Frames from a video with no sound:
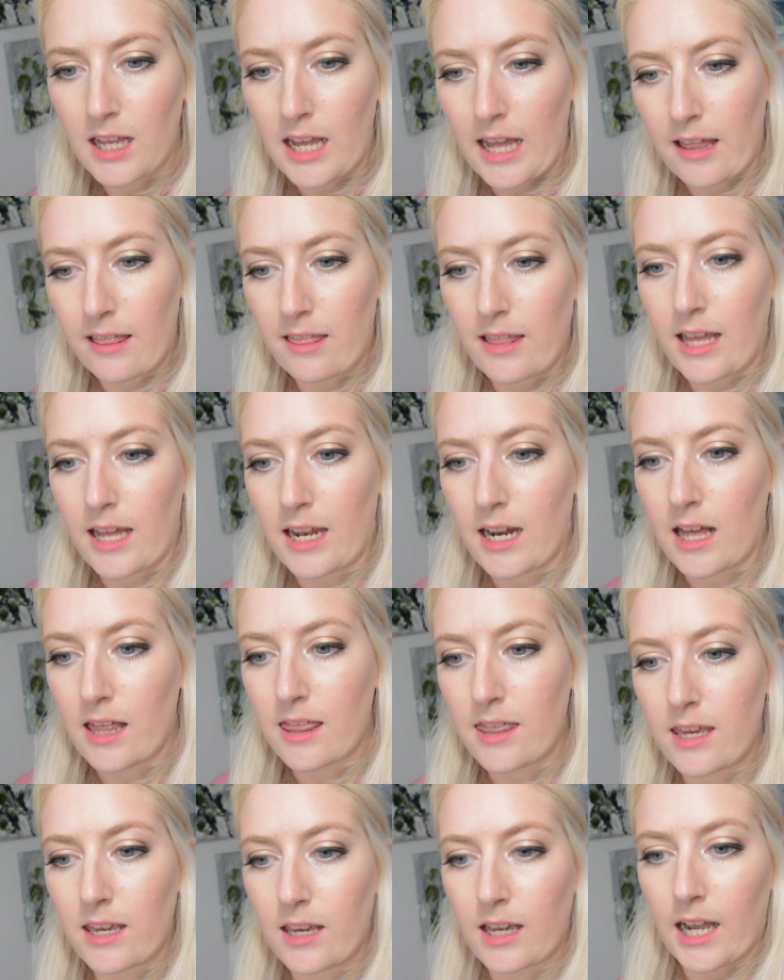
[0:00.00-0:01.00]
And then I
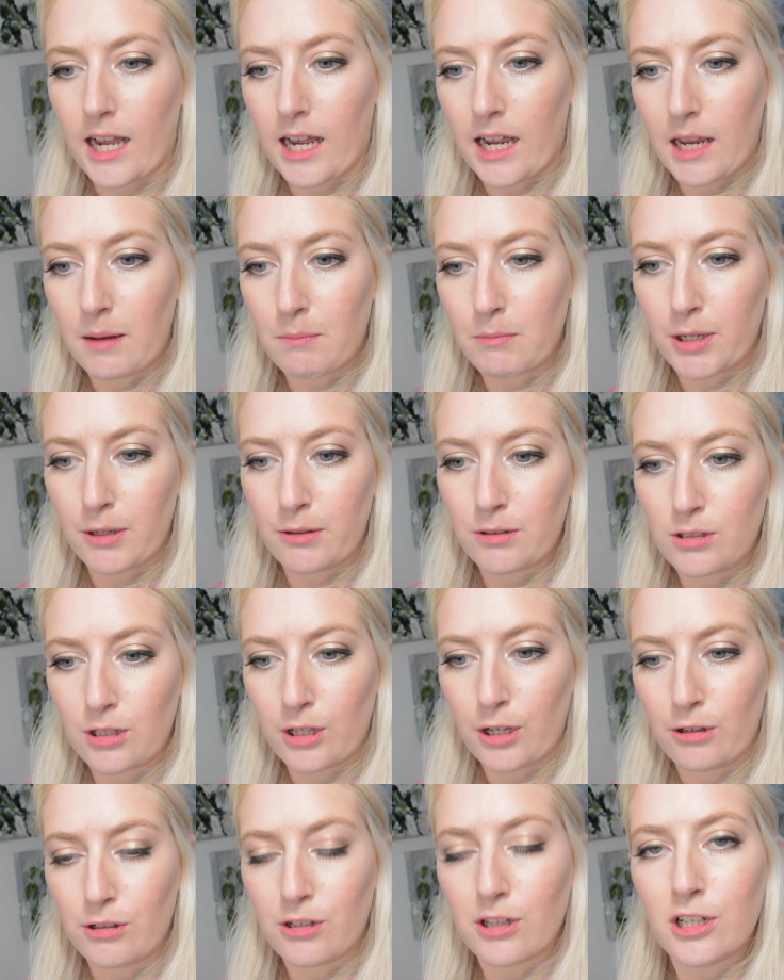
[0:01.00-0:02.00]
think I am going to
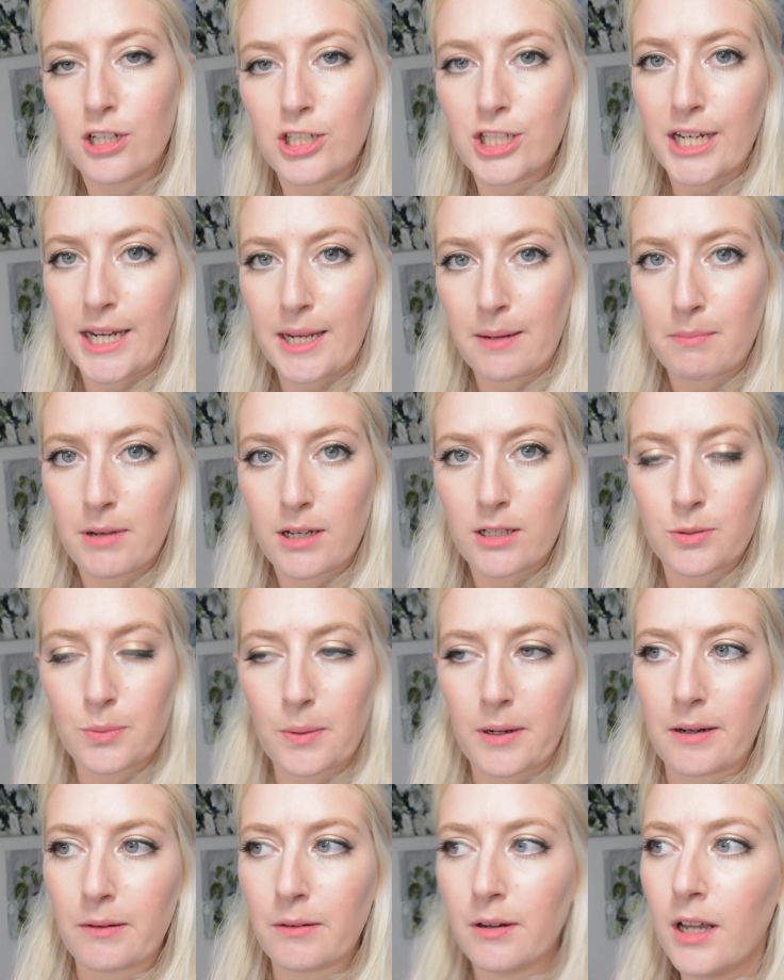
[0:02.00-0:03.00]
go to the gym as
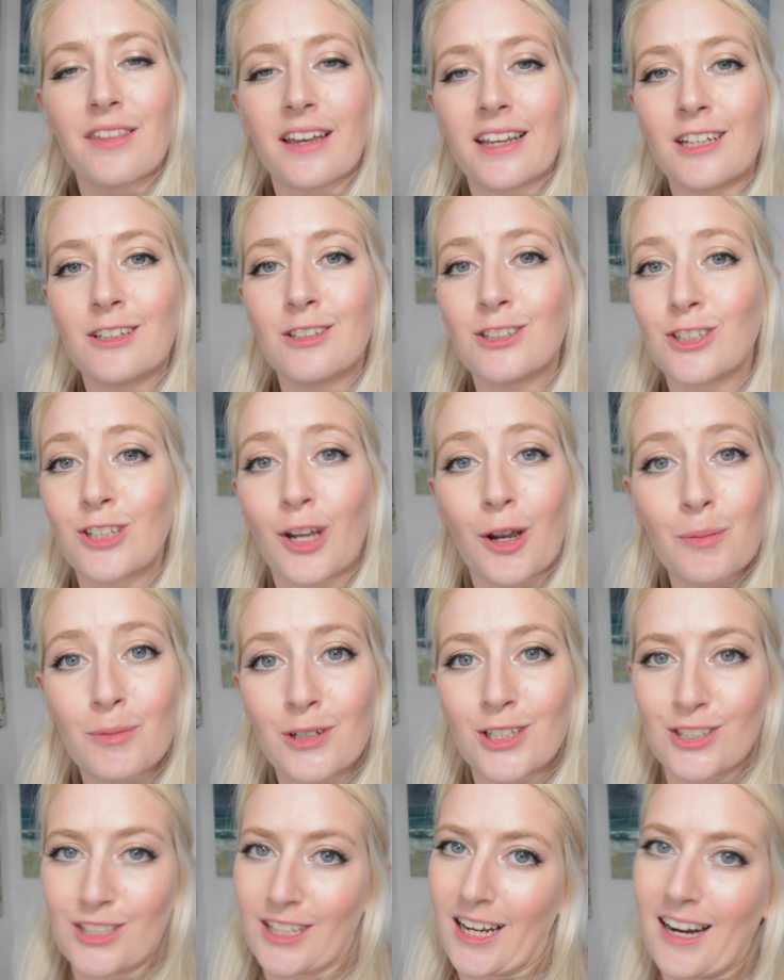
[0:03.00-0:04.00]
well. Thank you so
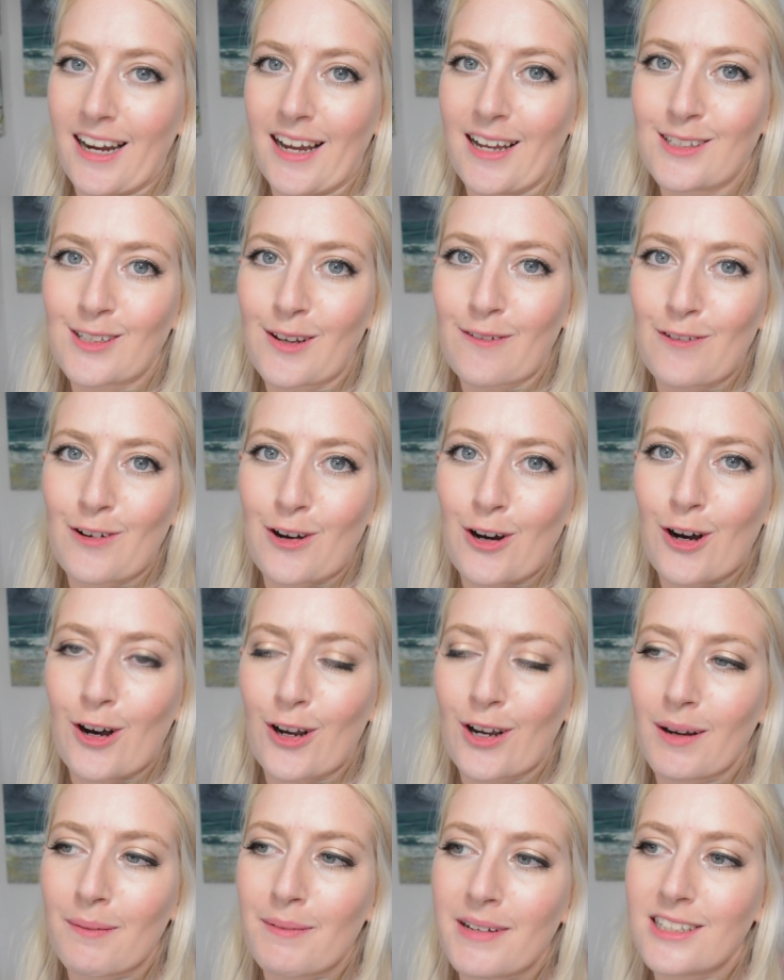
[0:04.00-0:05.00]
much guys
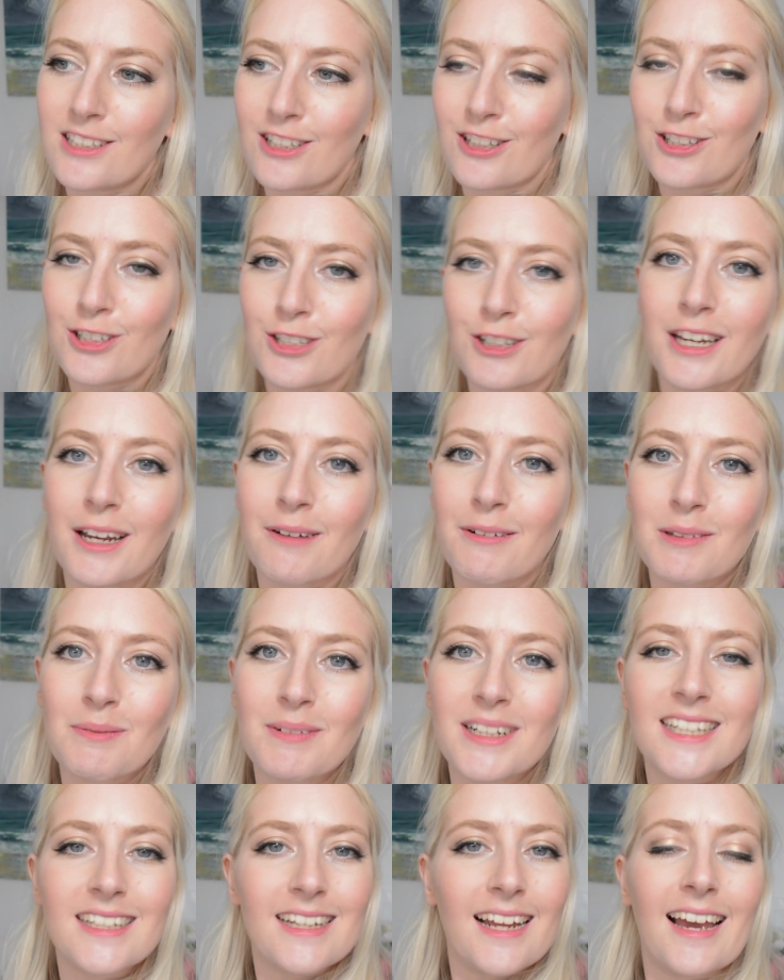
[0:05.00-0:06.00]
for coming to the studio with
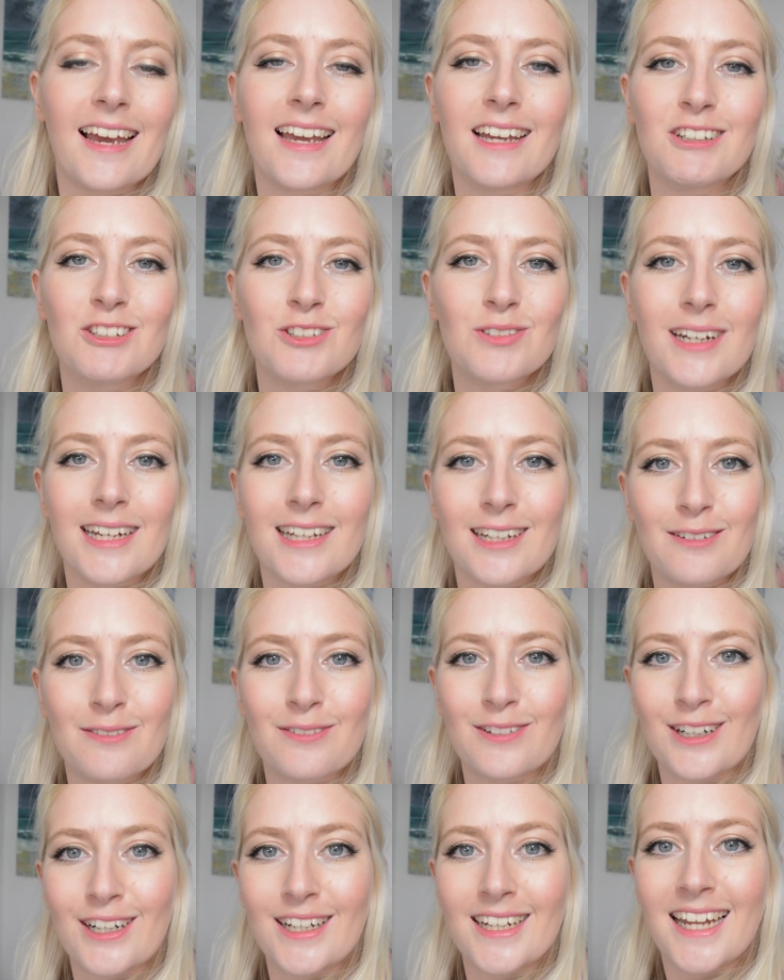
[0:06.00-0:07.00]
me today. It was really good
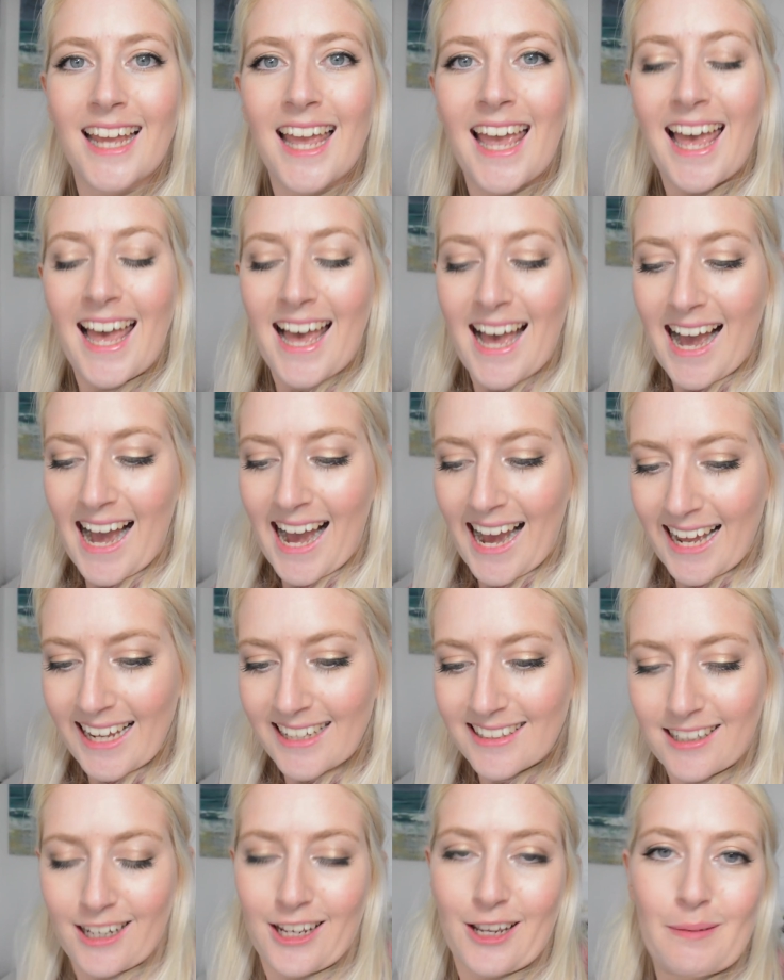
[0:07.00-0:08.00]
fun
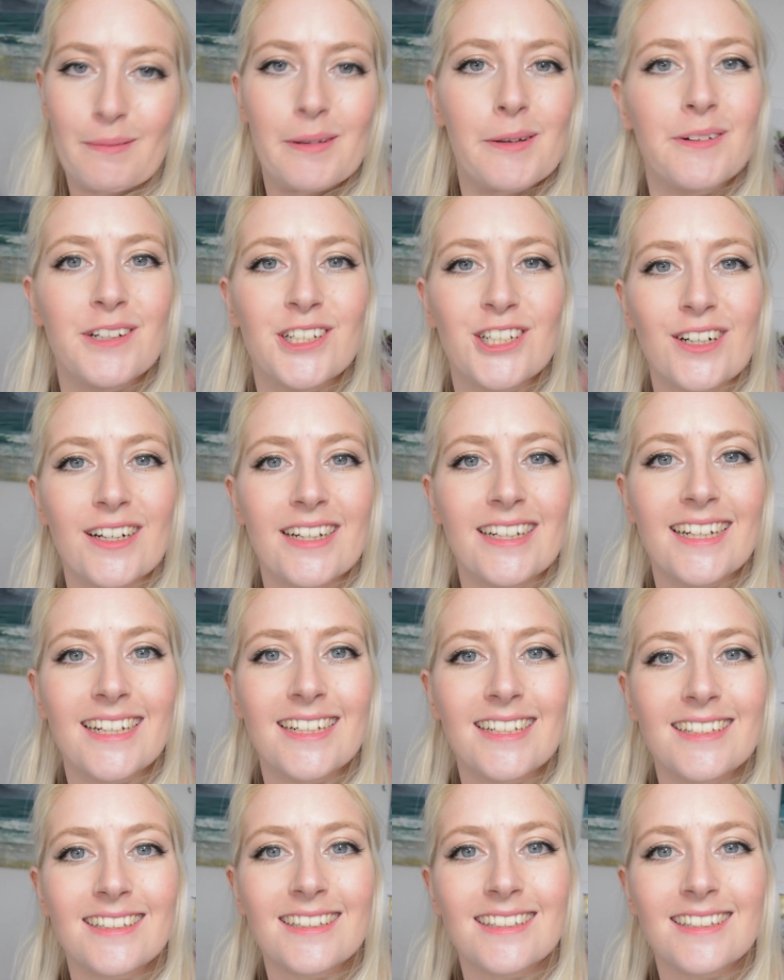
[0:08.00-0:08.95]
and I hope you enjoyed it.